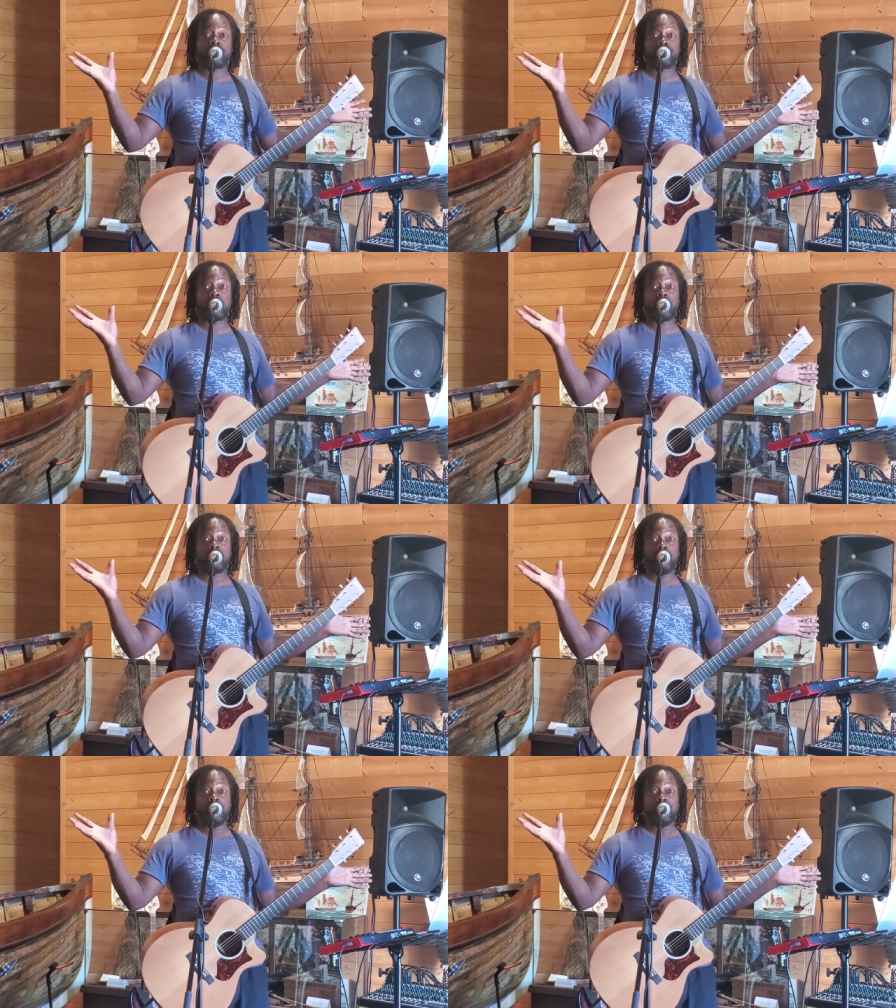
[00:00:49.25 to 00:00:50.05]

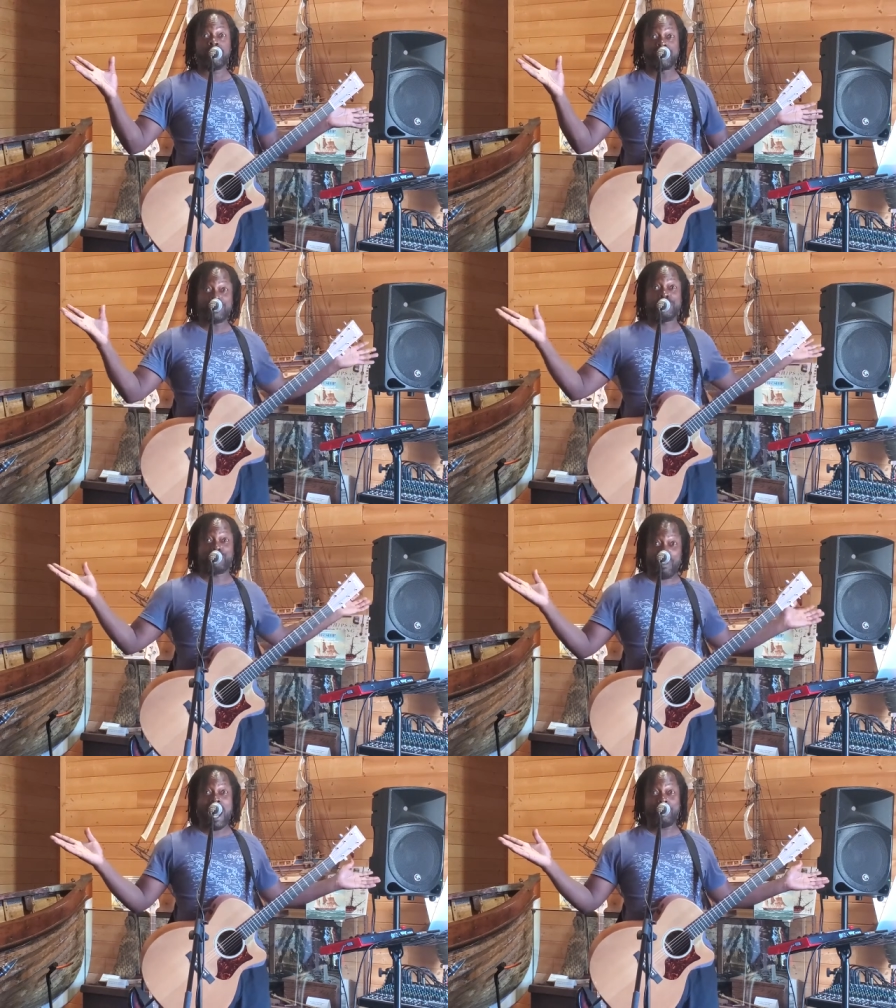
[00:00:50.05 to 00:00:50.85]
So, since it's
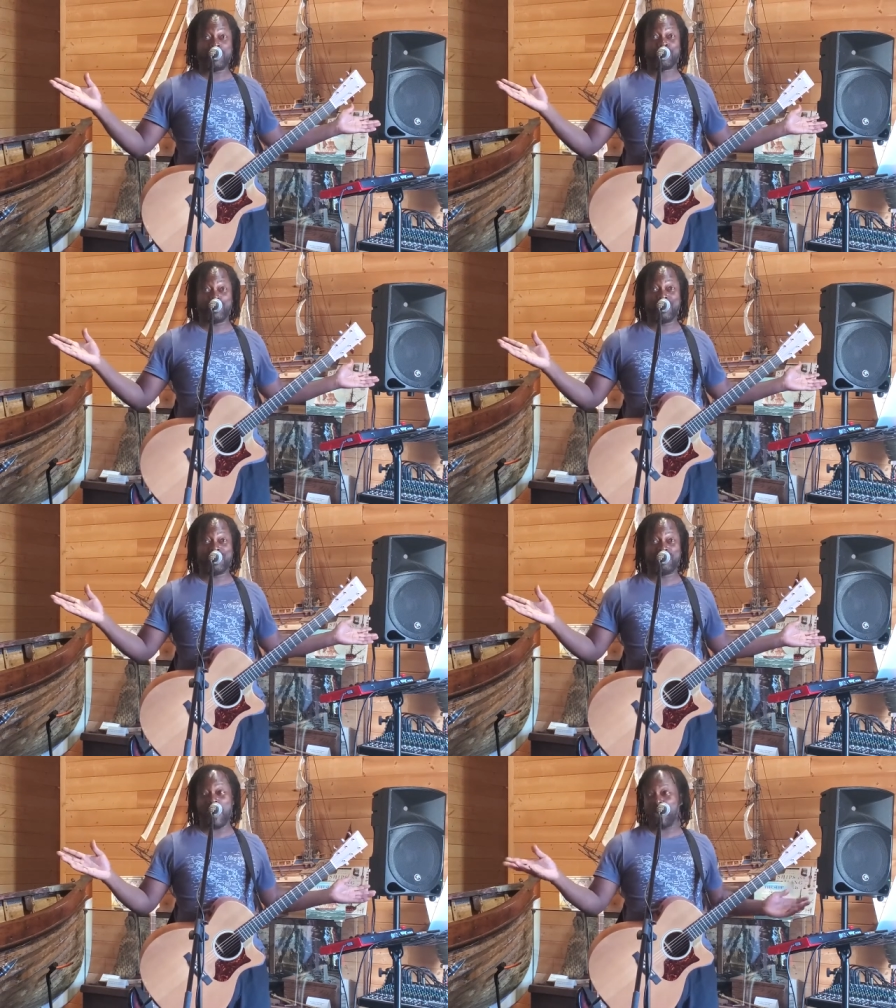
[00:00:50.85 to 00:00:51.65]
Pirates
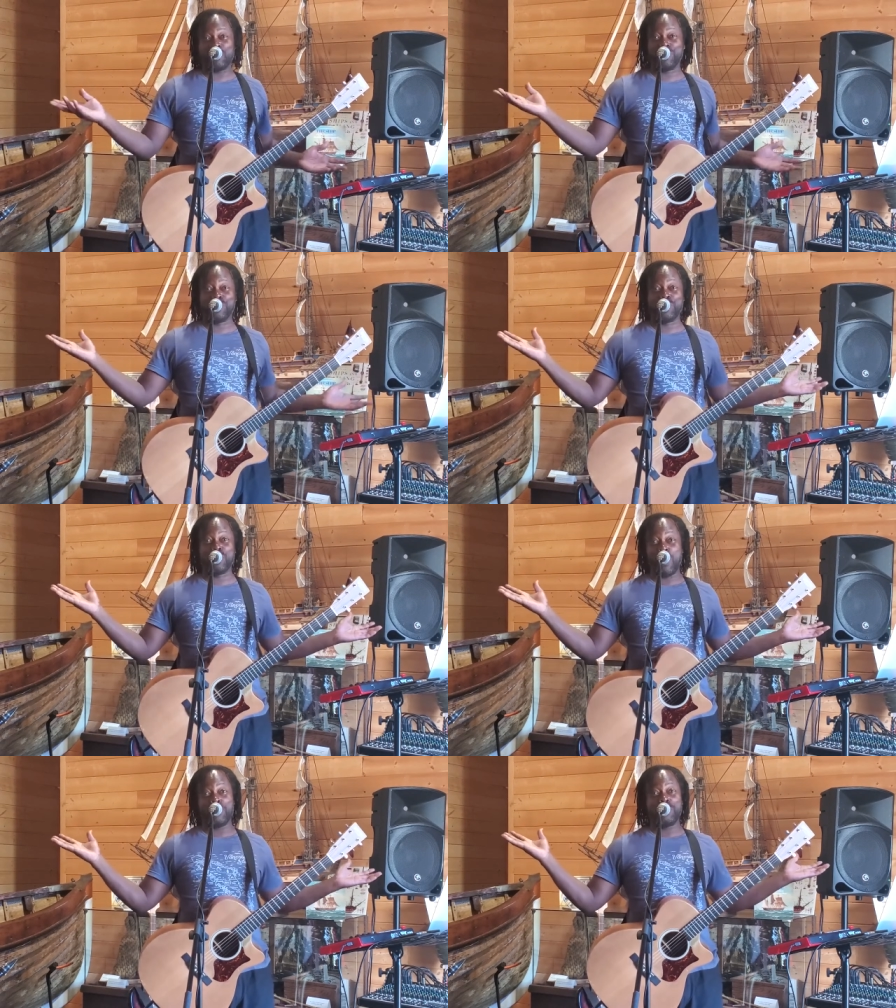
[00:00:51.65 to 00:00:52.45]
Week, why don't we do
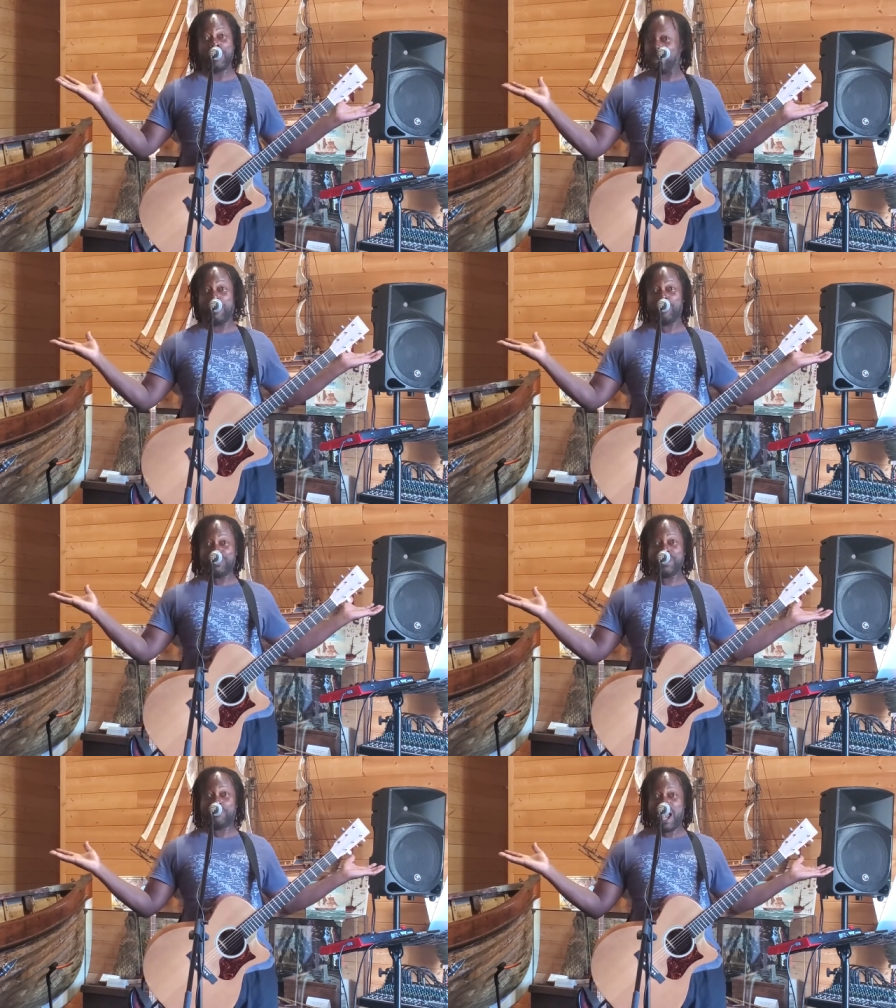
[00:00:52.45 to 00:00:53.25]
one about
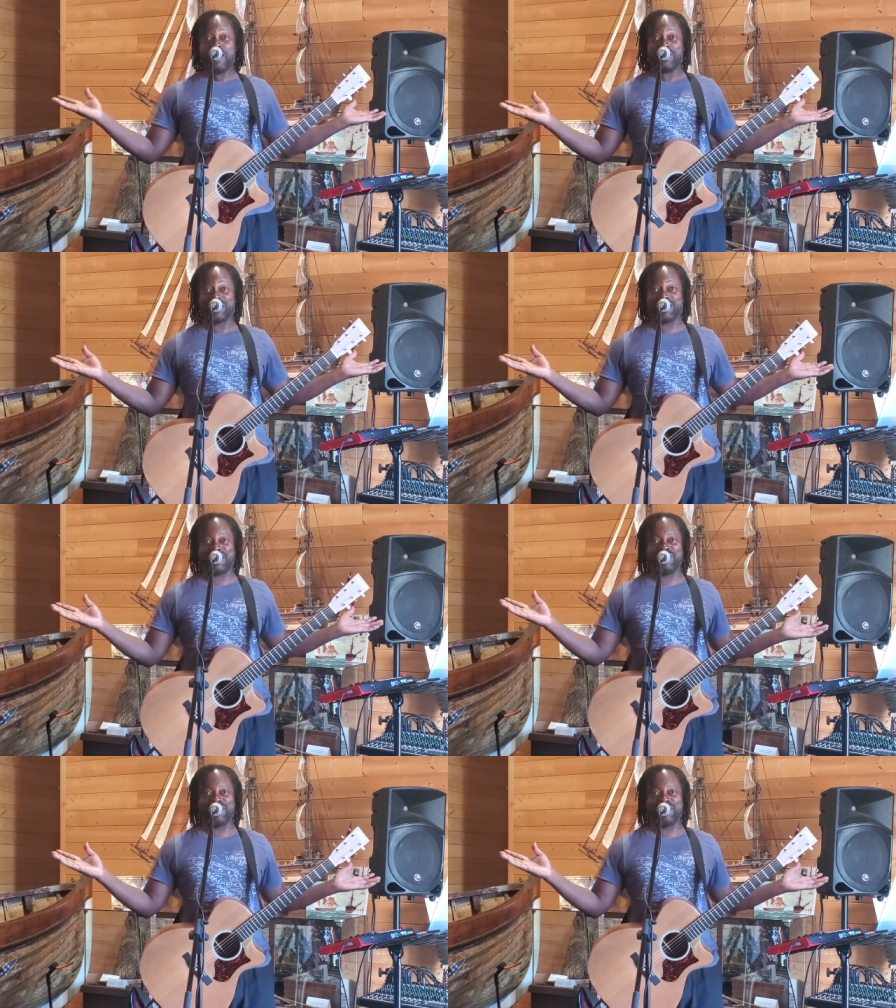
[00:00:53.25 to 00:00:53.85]
being pirates?